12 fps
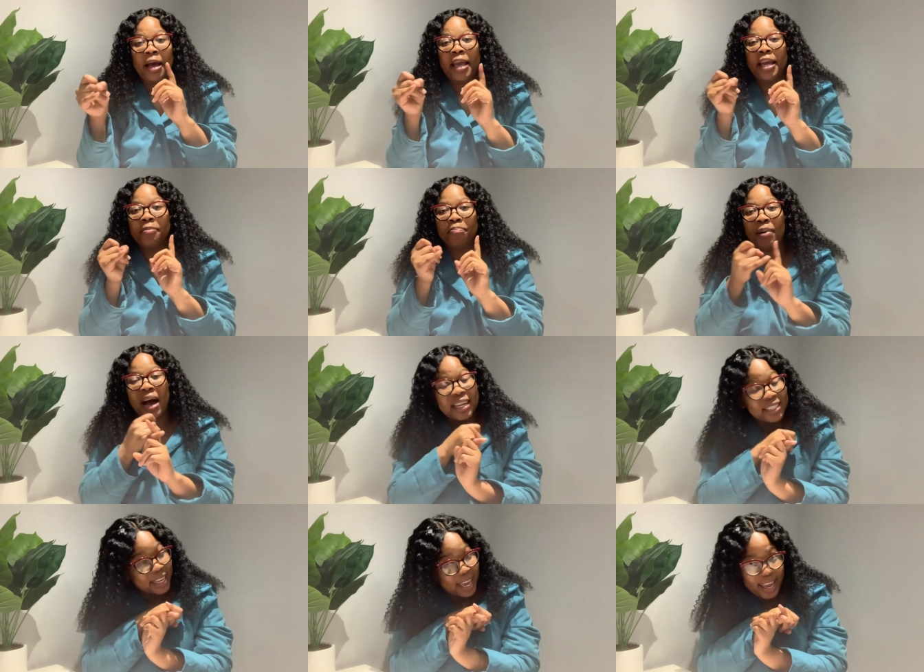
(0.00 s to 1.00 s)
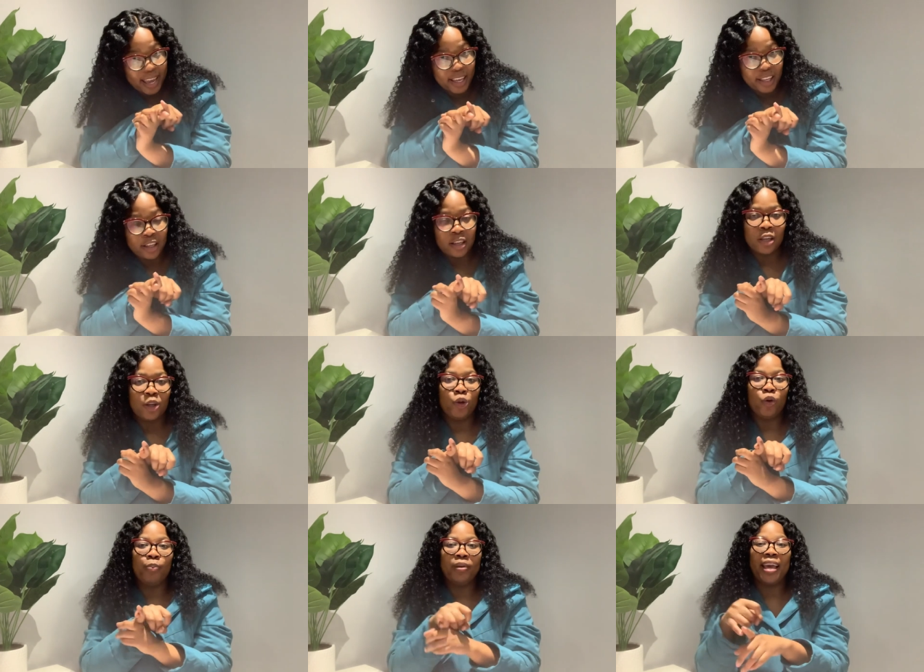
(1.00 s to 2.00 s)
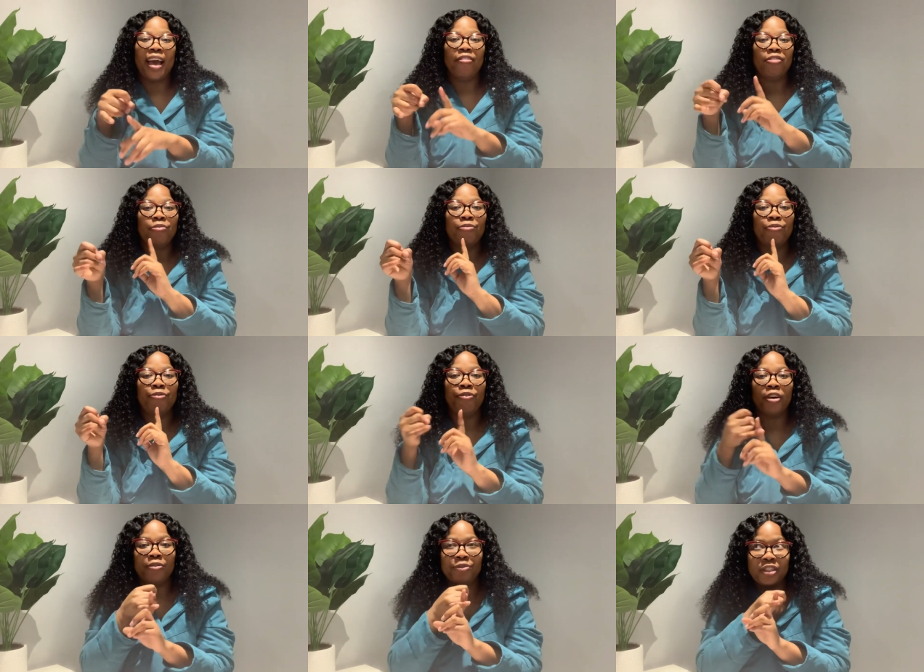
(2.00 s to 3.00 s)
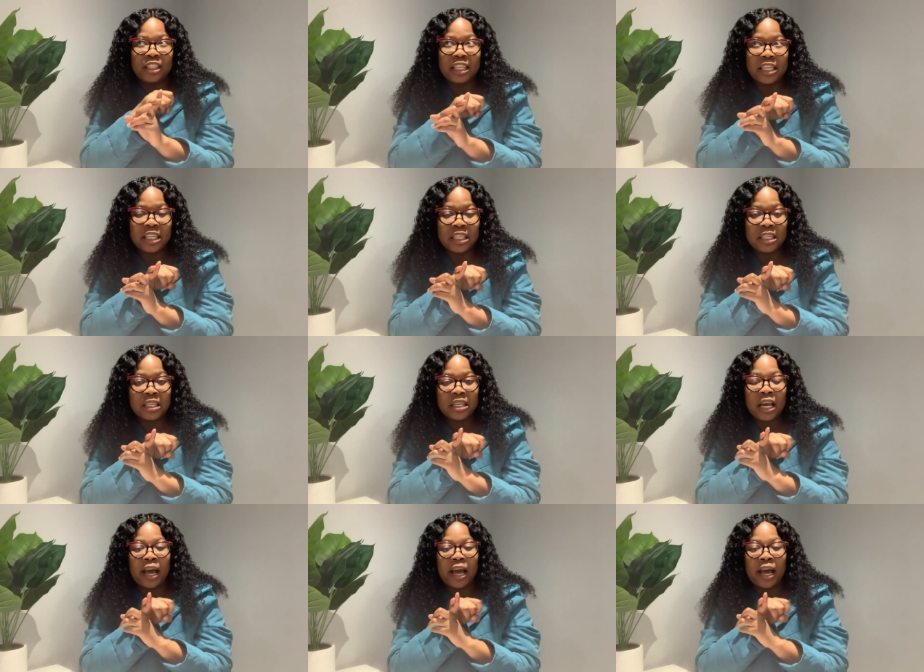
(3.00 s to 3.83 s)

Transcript: In part A, you'll be having 15